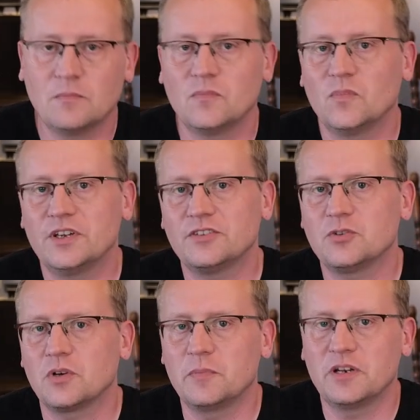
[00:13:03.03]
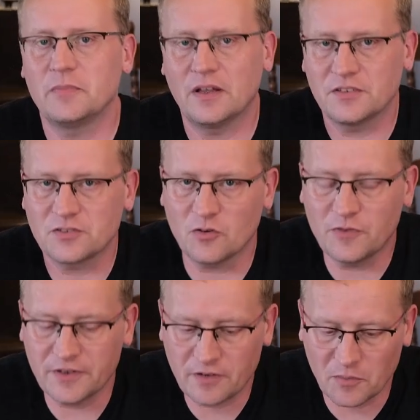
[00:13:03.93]
We can talk a bit about the
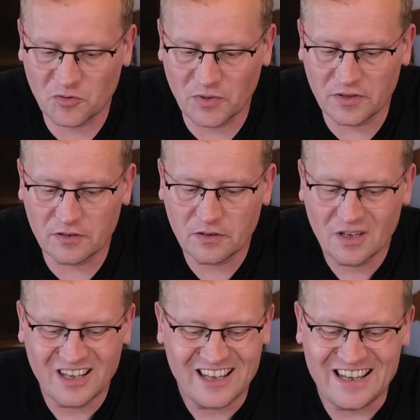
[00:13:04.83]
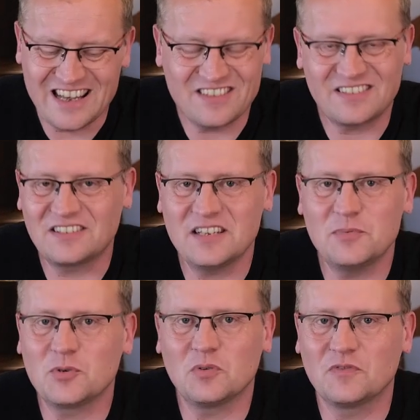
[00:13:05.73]
software that comes with it. It's the
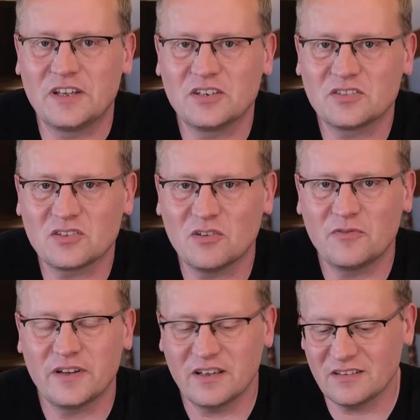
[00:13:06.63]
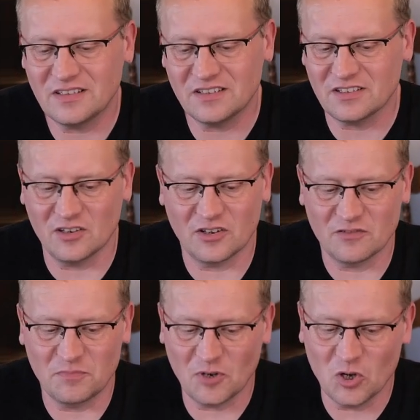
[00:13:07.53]
typical vendor software. There's a lot
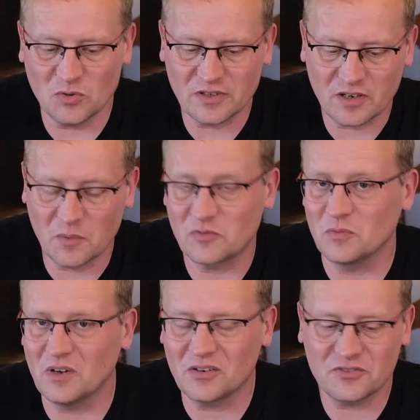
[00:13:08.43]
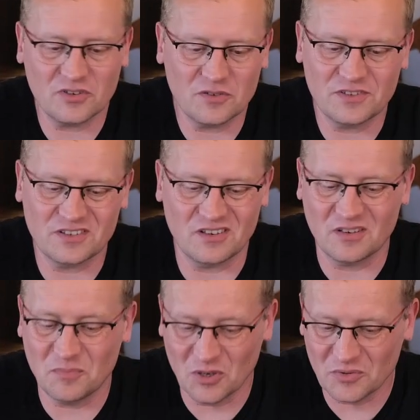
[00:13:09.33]
of bloat that comes from Microsoft. There's a lot
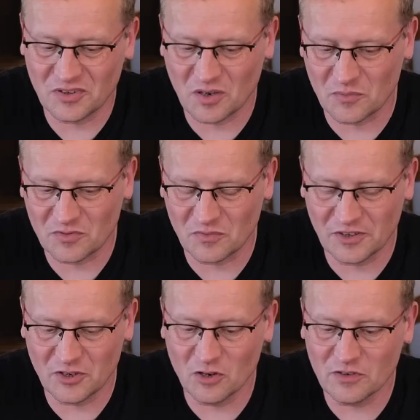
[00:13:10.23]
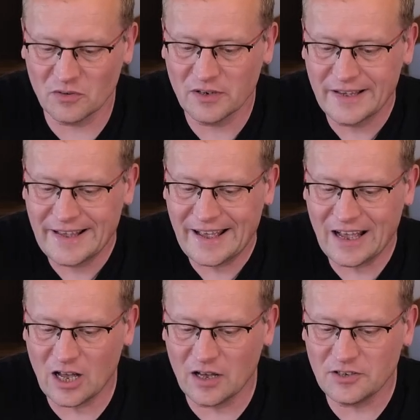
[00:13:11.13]
of bloat that comes from Lenovo.
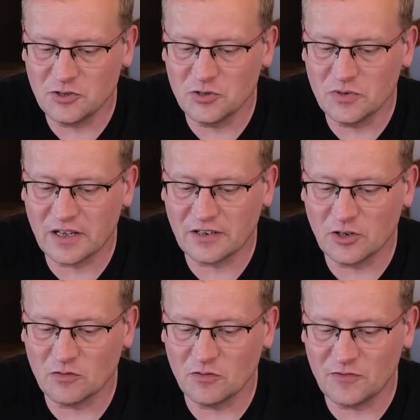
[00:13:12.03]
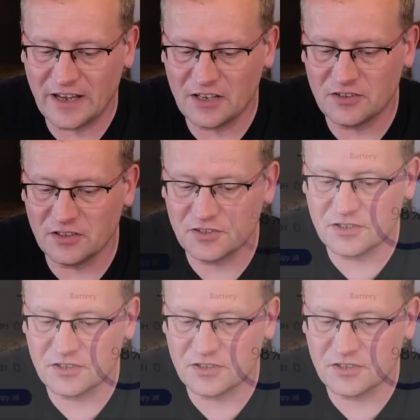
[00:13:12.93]
You do get Lenovo Vantage